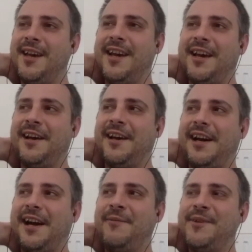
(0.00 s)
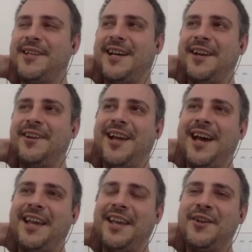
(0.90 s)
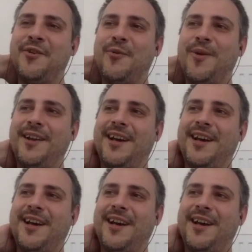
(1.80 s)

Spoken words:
I was kind of like, you know what?